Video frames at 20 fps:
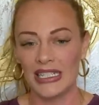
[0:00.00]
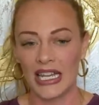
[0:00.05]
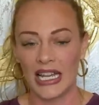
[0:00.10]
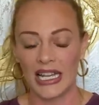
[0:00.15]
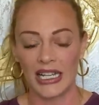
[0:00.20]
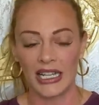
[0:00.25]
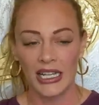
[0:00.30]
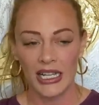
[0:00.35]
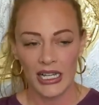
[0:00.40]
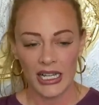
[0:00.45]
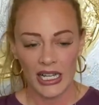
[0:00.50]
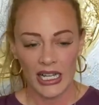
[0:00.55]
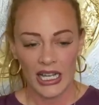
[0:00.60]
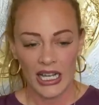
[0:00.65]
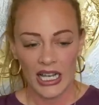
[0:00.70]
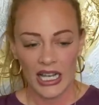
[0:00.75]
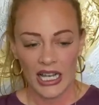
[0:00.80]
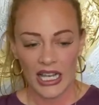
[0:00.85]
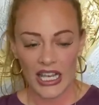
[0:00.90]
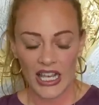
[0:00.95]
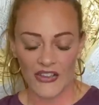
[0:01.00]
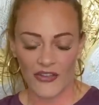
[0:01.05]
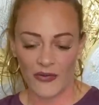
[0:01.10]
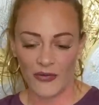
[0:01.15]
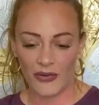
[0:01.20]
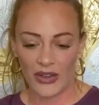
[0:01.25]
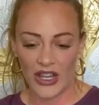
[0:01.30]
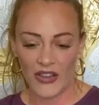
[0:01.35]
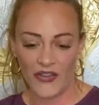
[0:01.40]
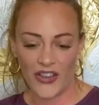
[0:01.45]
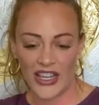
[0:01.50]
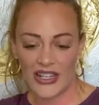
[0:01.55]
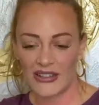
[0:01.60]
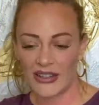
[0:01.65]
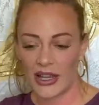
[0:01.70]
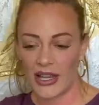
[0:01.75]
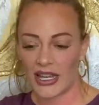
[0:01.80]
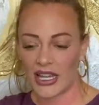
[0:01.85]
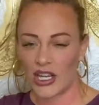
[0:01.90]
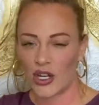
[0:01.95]
Like if, if he's
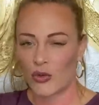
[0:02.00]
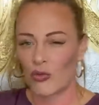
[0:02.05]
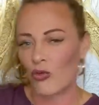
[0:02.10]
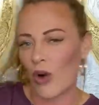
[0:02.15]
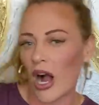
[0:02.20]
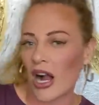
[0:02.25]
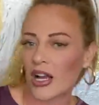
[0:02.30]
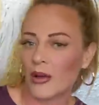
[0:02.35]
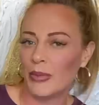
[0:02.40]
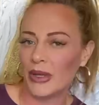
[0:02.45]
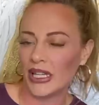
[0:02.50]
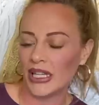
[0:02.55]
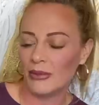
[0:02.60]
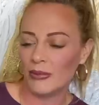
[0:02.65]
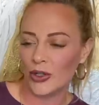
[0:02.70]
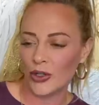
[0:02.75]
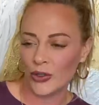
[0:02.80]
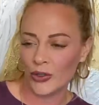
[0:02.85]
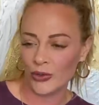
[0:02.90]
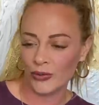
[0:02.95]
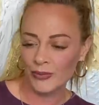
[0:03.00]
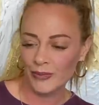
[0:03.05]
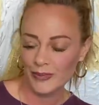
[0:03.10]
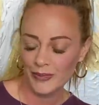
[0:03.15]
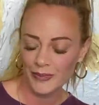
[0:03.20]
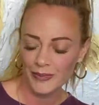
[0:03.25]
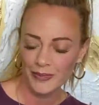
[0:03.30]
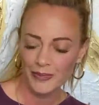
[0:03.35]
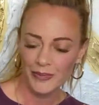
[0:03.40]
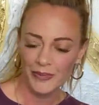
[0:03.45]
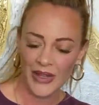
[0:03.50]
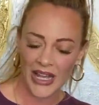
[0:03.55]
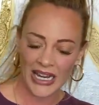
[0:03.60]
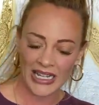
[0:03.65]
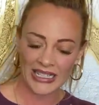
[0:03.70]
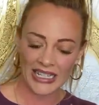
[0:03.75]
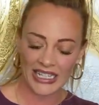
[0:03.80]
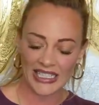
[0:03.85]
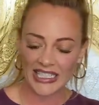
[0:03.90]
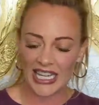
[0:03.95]
like in a rockabilly mood and
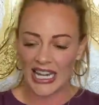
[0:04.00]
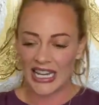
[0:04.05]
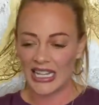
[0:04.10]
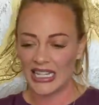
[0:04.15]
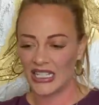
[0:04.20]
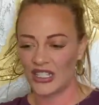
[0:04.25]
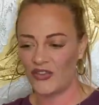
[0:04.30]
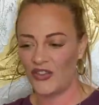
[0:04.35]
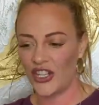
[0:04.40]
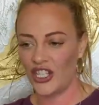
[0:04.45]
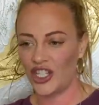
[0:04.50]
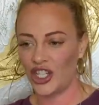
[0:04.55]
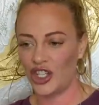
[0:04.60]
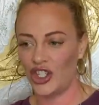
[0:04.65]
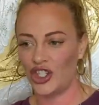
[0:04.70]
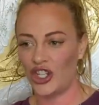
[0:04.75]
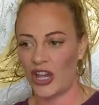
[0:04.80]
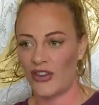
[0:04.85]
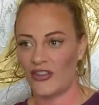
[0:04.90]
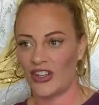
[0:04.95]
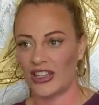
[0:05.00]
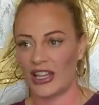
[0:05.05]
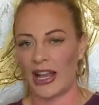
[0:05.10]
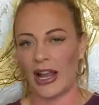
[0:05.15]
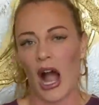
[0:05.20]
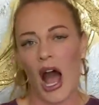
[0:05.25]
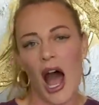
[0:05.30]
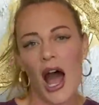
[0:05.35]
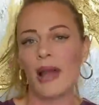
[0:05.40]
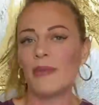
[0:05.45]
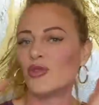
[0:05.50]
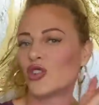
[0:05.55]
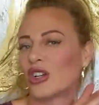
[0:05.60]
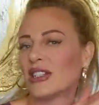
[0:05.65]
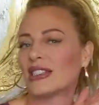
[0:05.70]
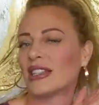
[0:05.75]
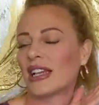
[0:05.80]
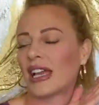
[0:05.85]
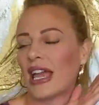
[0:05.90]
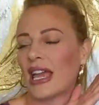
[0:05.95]
is like taking his vintage Chevy, like I'm
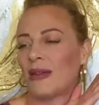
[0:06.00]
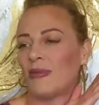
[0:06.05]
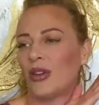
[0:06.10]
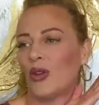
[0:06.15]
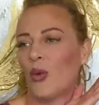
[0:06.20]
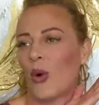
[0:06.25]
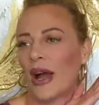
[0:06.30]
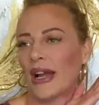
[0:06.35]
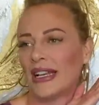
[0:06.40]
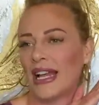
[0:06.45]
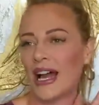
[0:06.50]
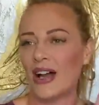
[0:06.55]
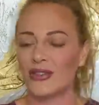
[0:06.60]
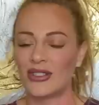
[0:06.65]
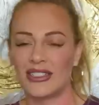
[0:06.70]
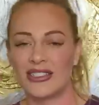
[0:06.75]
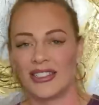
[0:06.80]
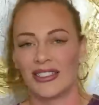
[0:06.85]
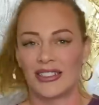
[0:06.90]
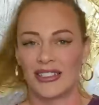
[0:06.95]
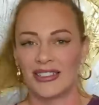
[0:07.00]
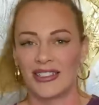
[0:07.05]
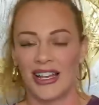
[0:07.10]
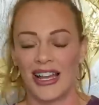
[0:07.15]
dressed like Amy Winehouse and da da da.